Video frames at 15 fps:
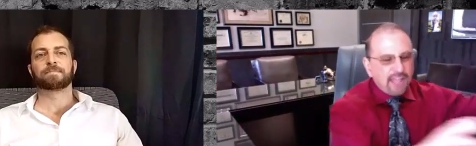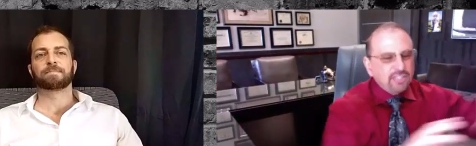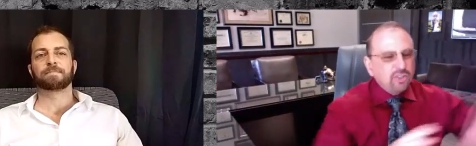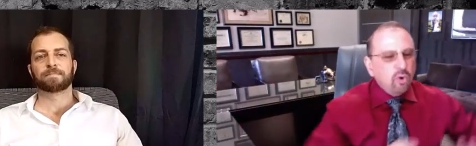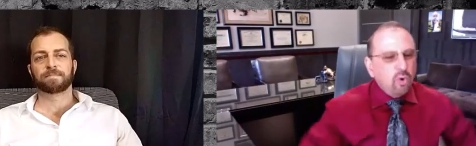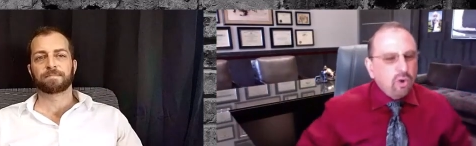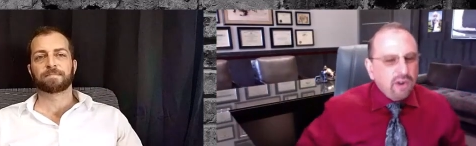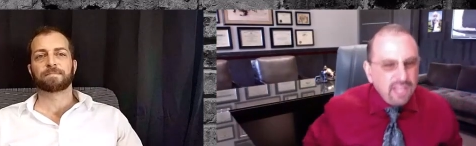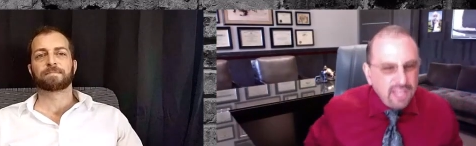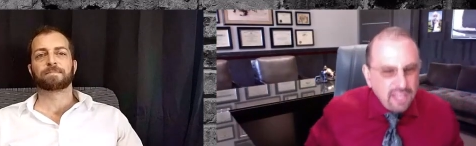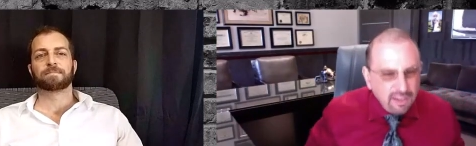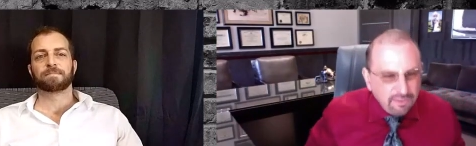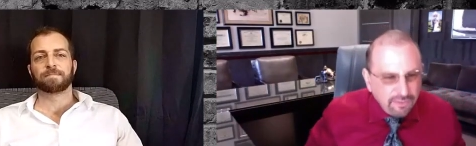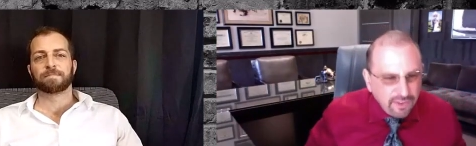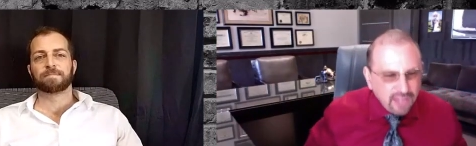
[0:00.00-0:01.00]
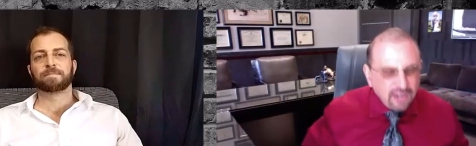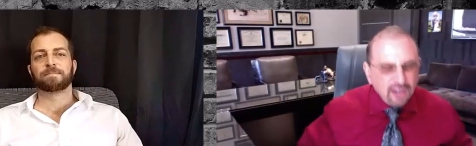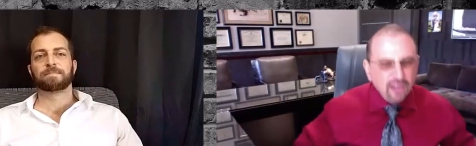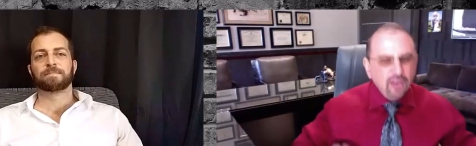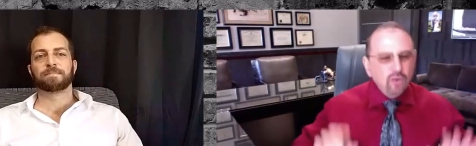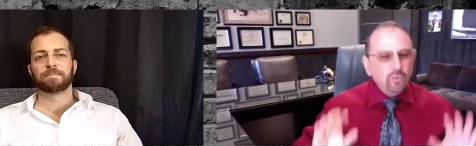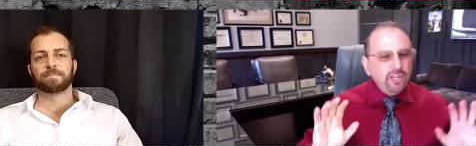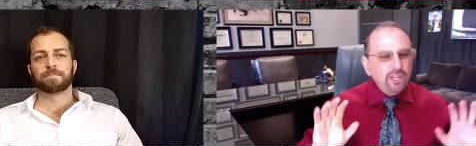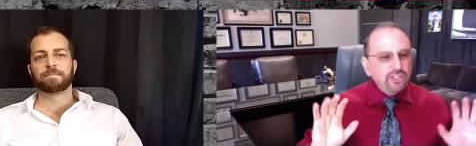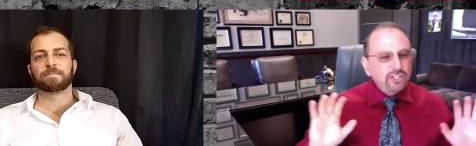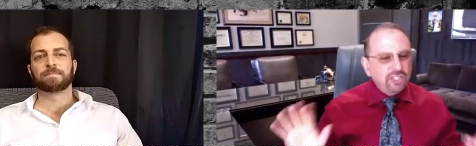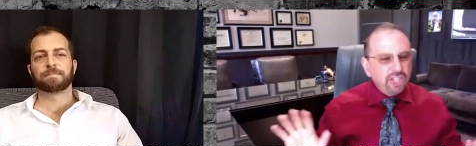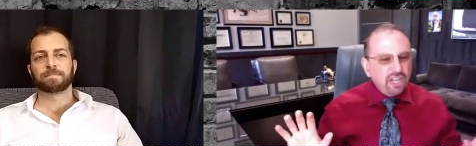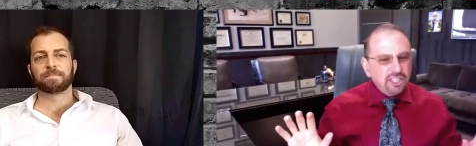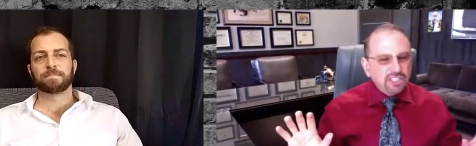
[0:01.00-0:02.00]
Speaker 1: or even we should
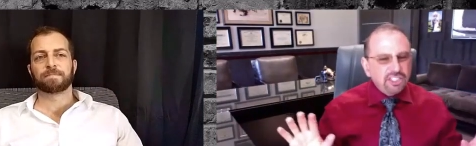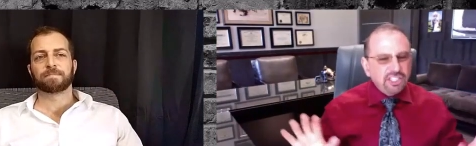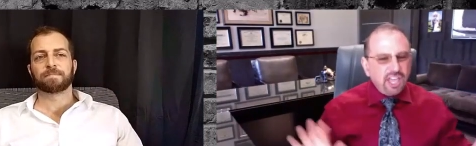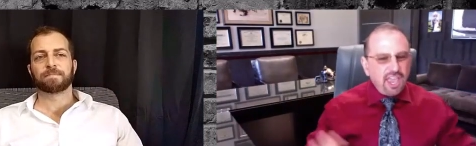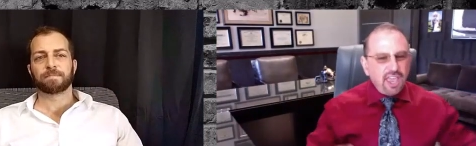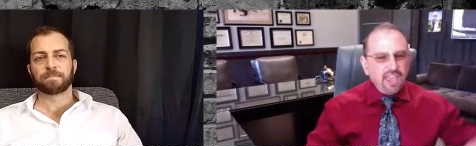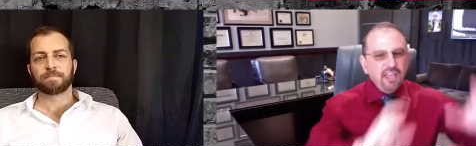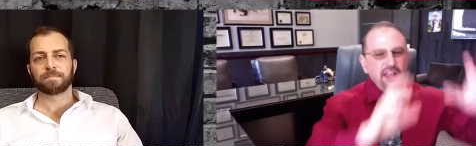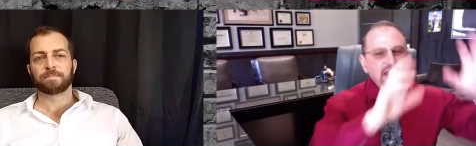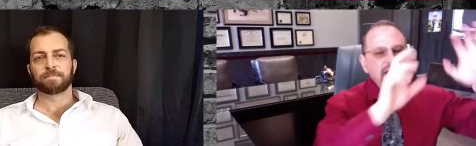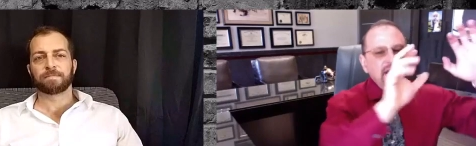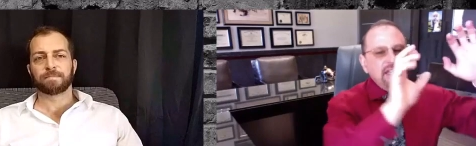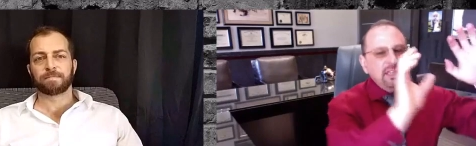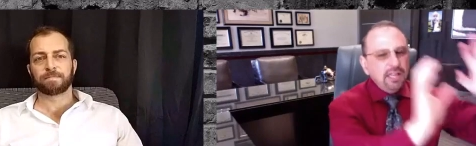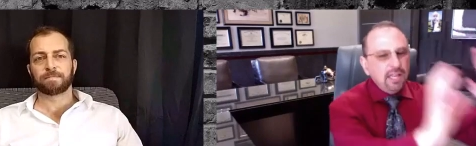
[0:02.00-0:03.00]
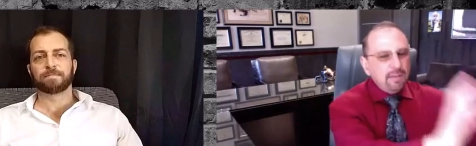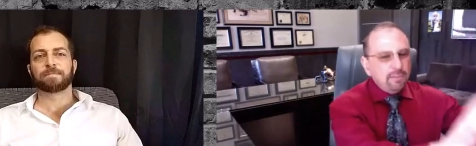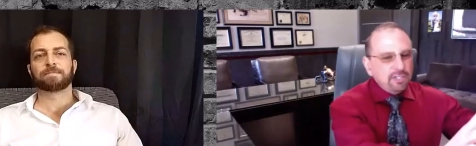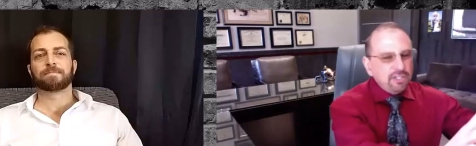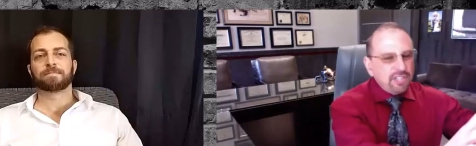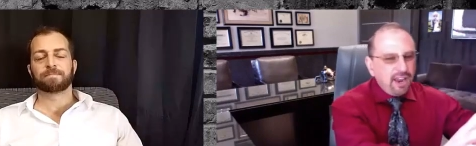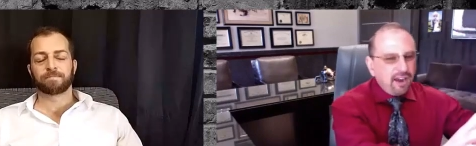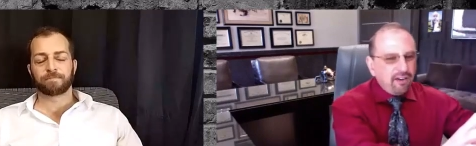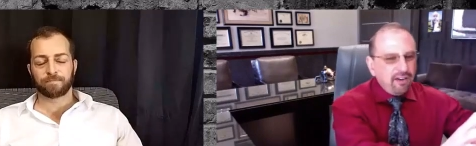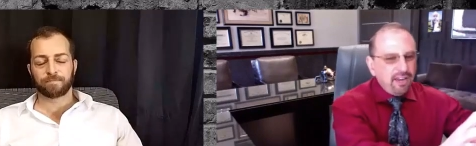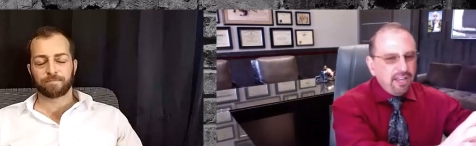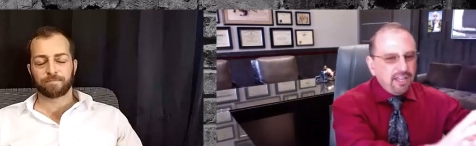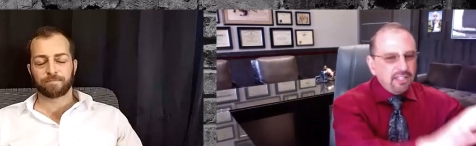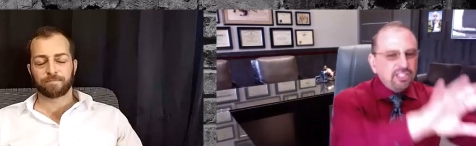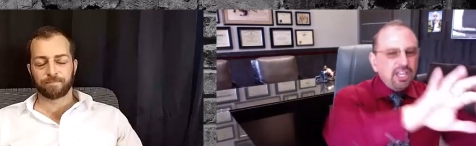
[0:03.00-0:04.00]
just say
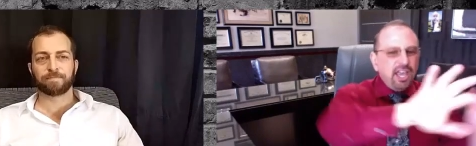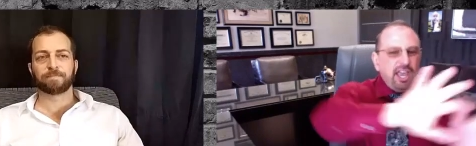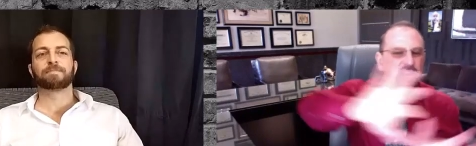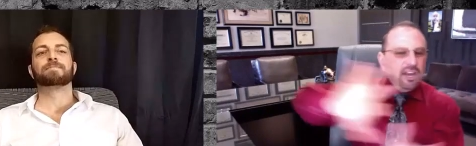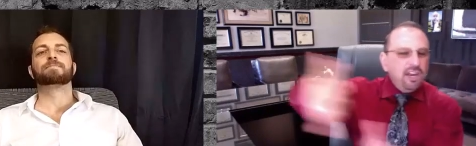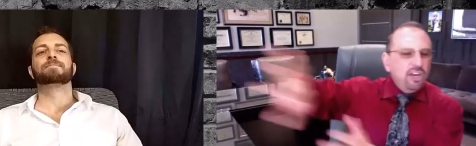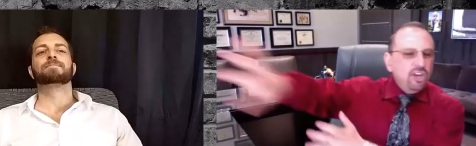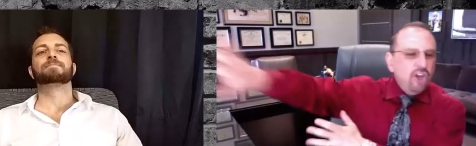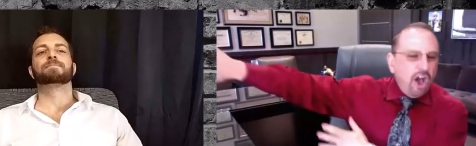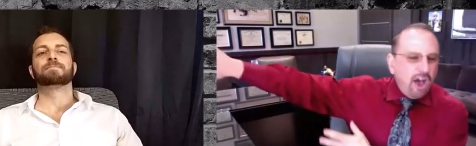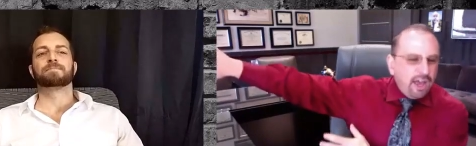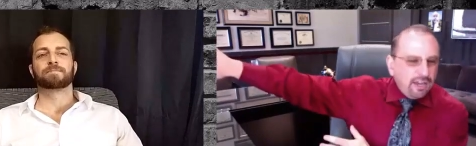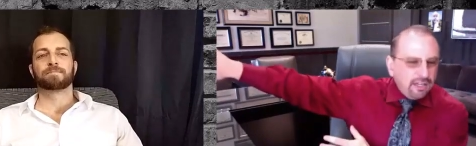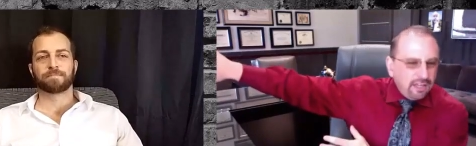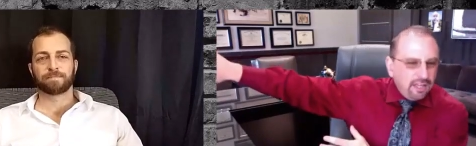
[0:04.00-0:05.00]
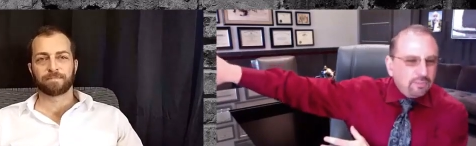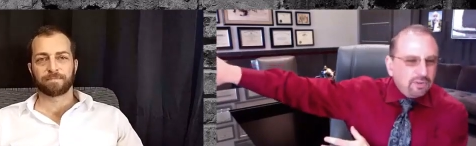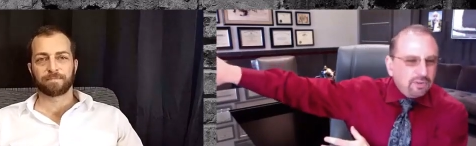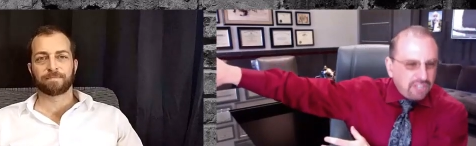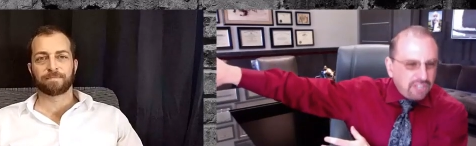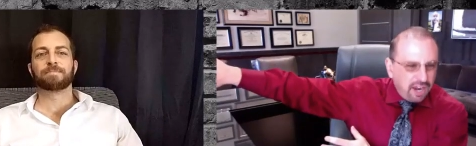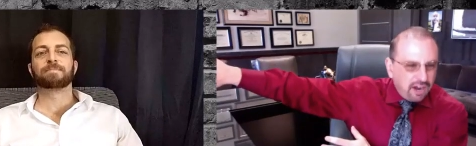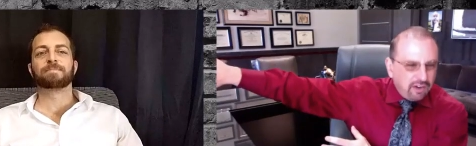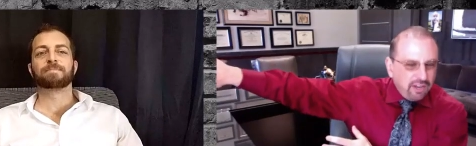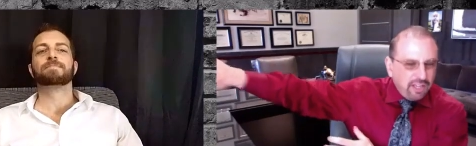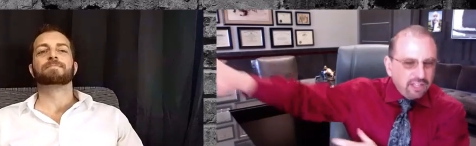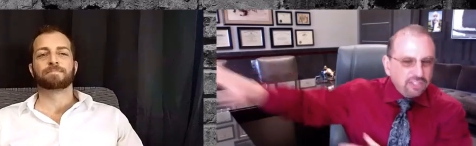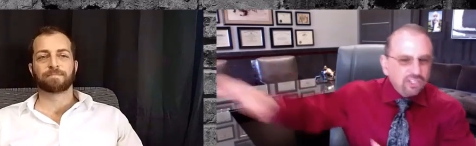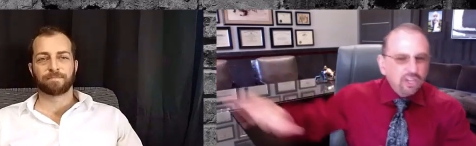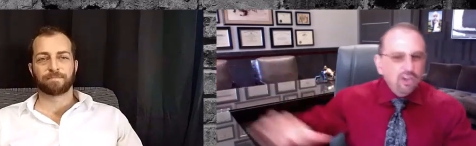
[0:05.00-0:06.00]
libertarians and non-libertarians.
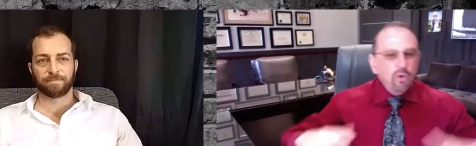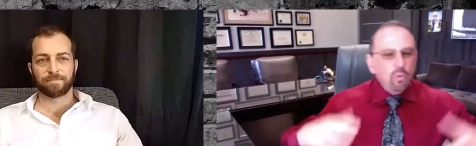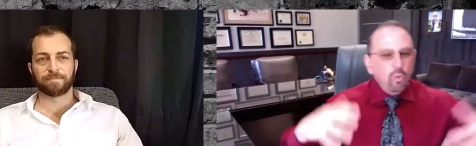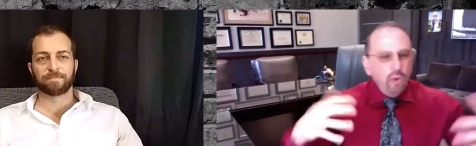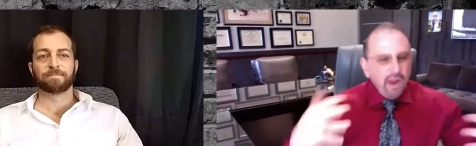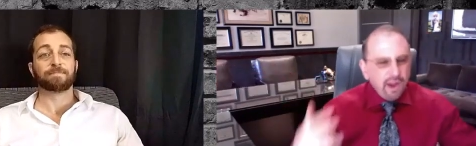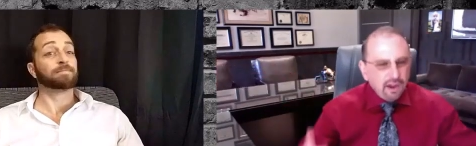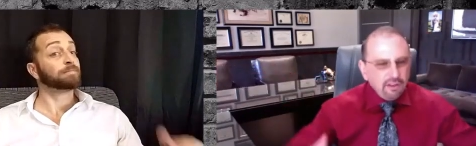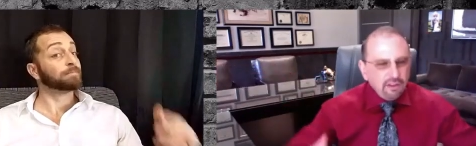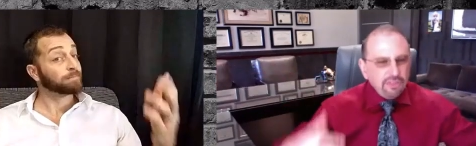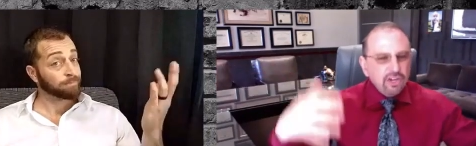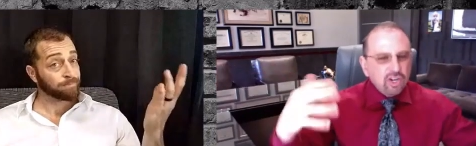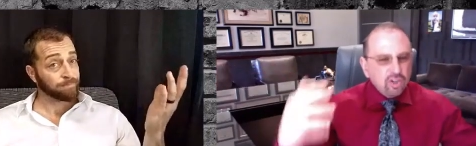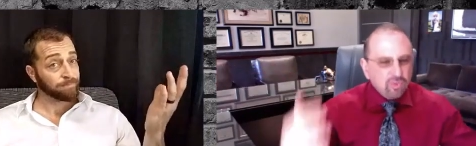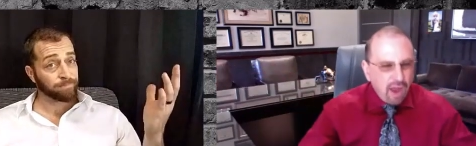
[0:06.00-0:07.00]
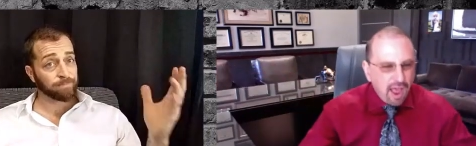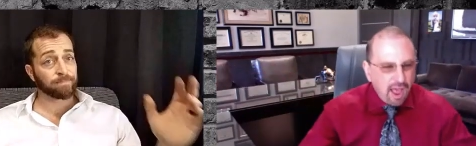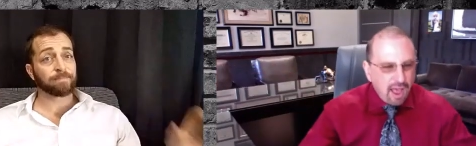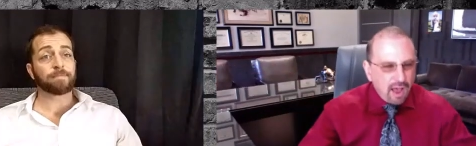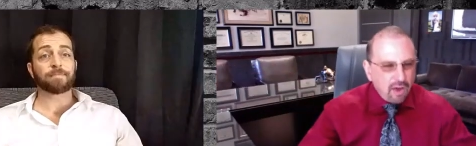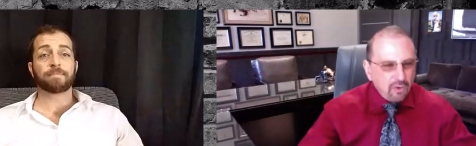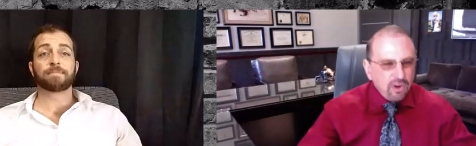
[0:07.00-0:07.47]
We're the crowd